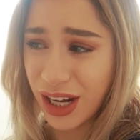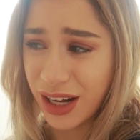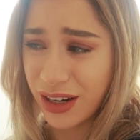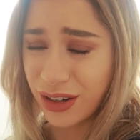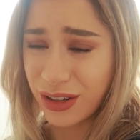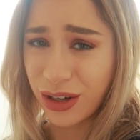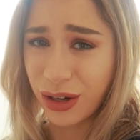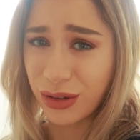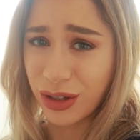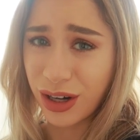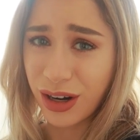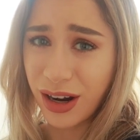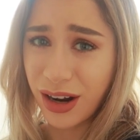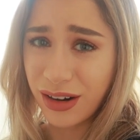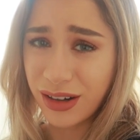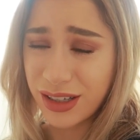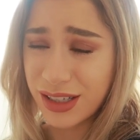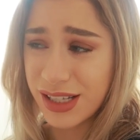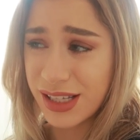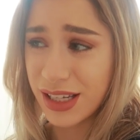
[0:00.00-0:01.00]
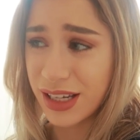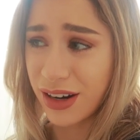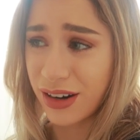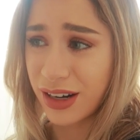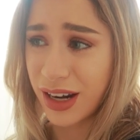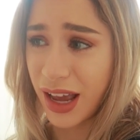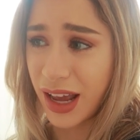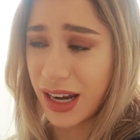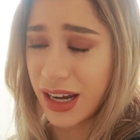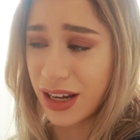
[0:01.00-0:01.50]
I don't know, there honestly
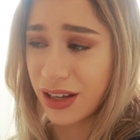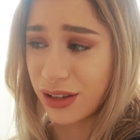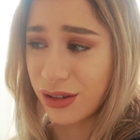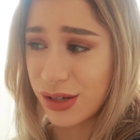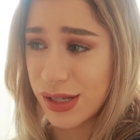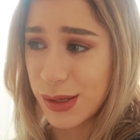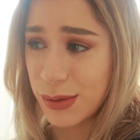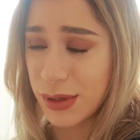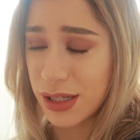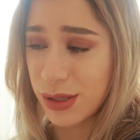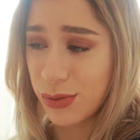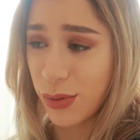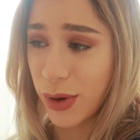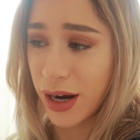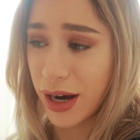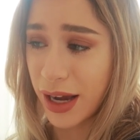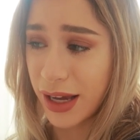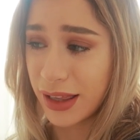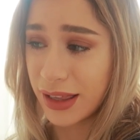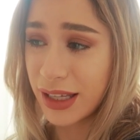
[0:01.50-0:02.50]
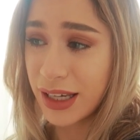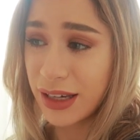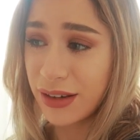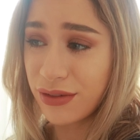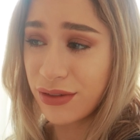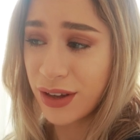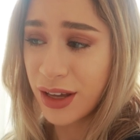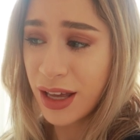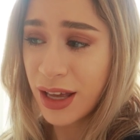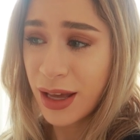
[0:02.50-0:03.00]
aren't any close ones where I
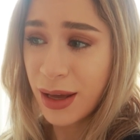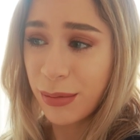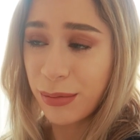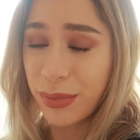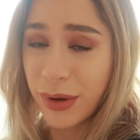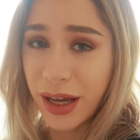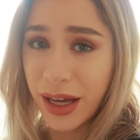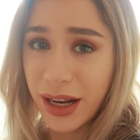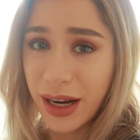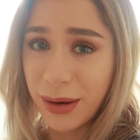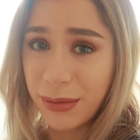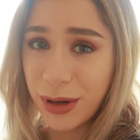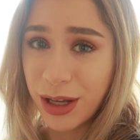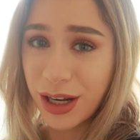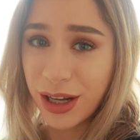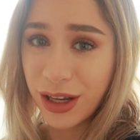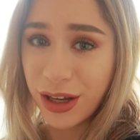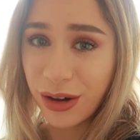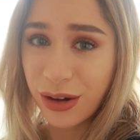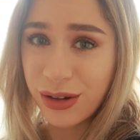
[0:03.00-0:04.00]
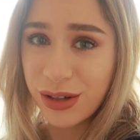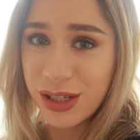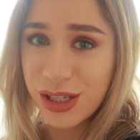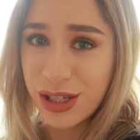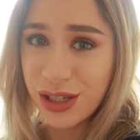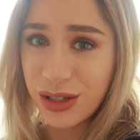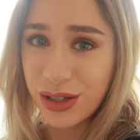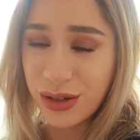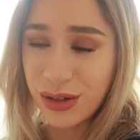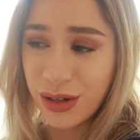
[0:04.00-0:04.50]
live, but I'm going to go
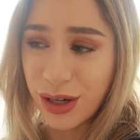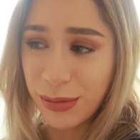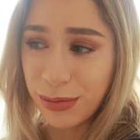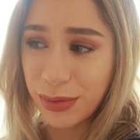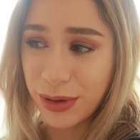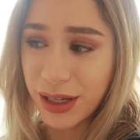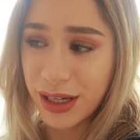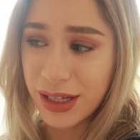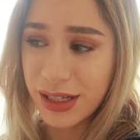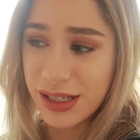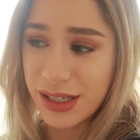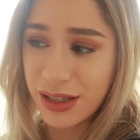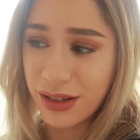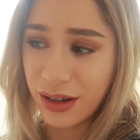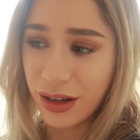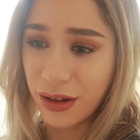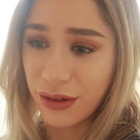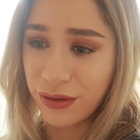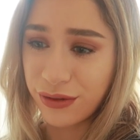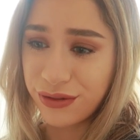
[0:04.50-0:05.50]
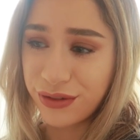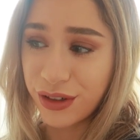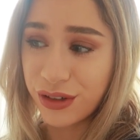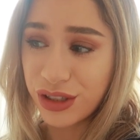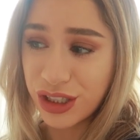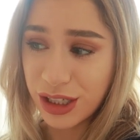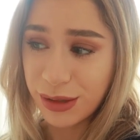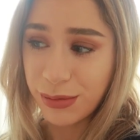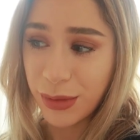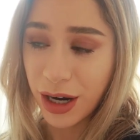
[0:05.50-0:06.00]
to a place called
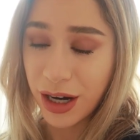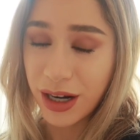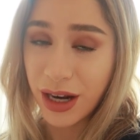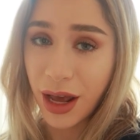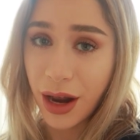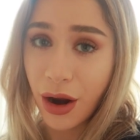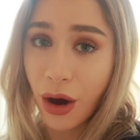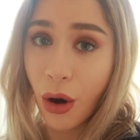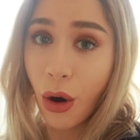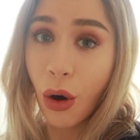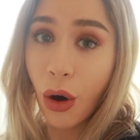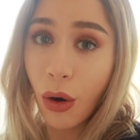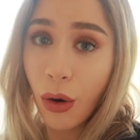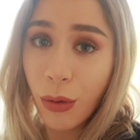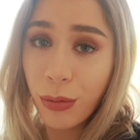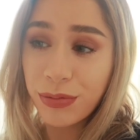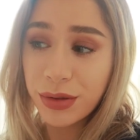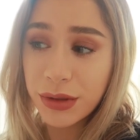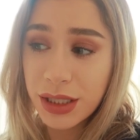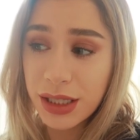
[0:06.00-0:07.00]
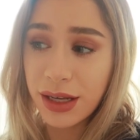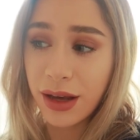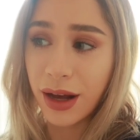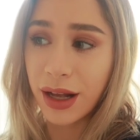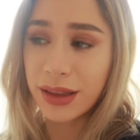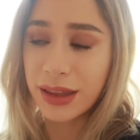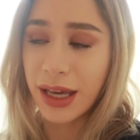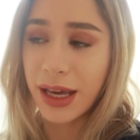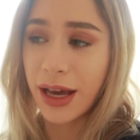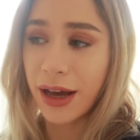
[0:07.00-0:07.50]
Fuji Mart and hope to
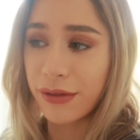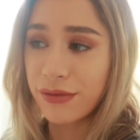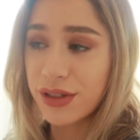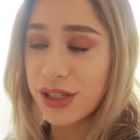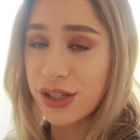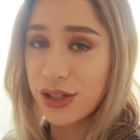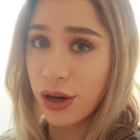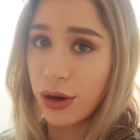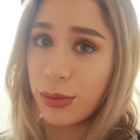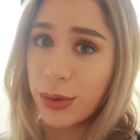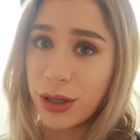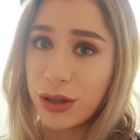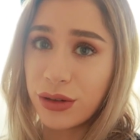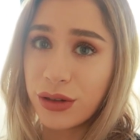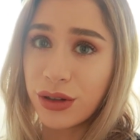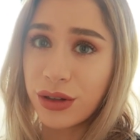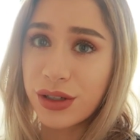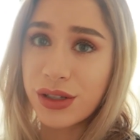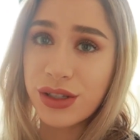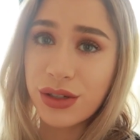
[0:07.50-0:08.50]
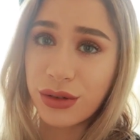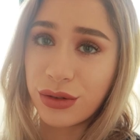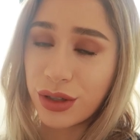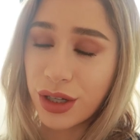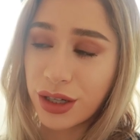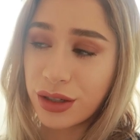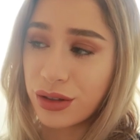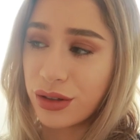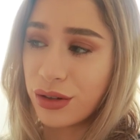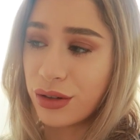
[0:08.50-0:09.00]
God they have soba noodles,
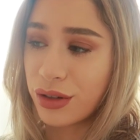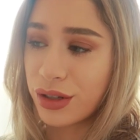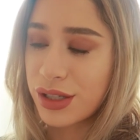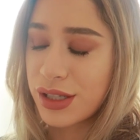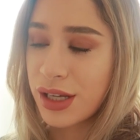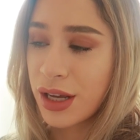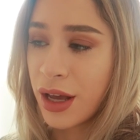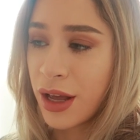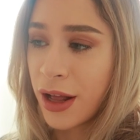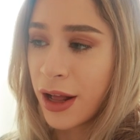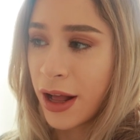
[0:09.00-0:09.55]
udon noodles.